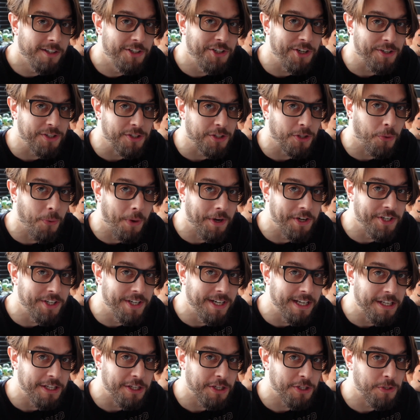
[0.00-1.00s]
It's just the
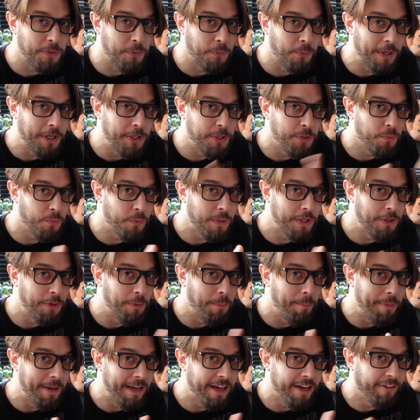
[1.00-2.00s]
question is which will
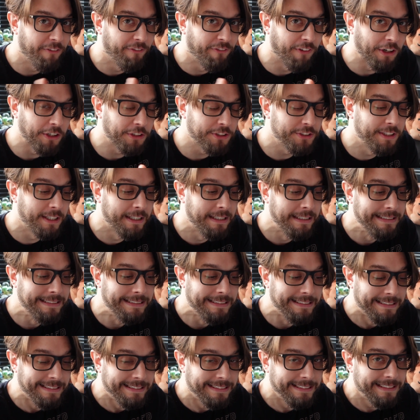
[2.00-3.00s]
be first.
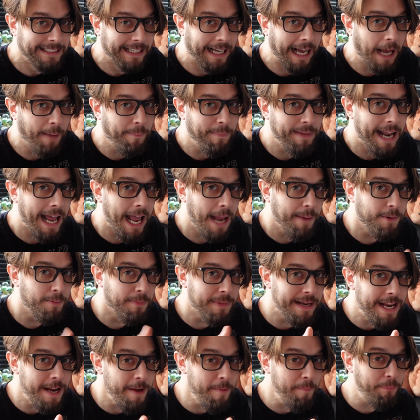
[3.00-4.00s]
Oppenheimer
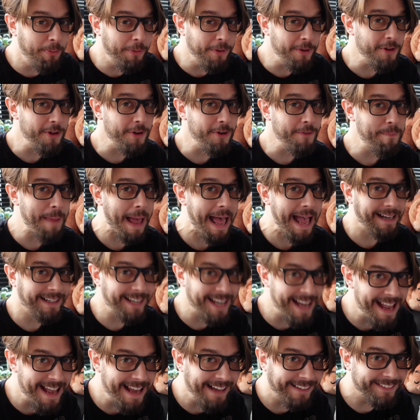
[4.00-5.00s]
may have pulled back
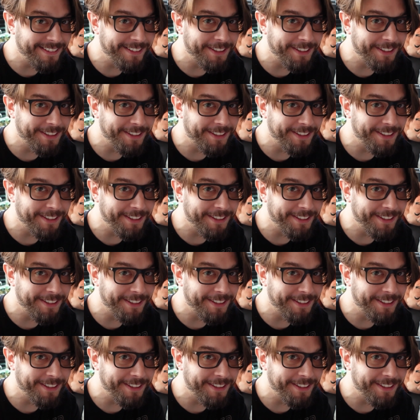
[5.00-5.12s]
ahead a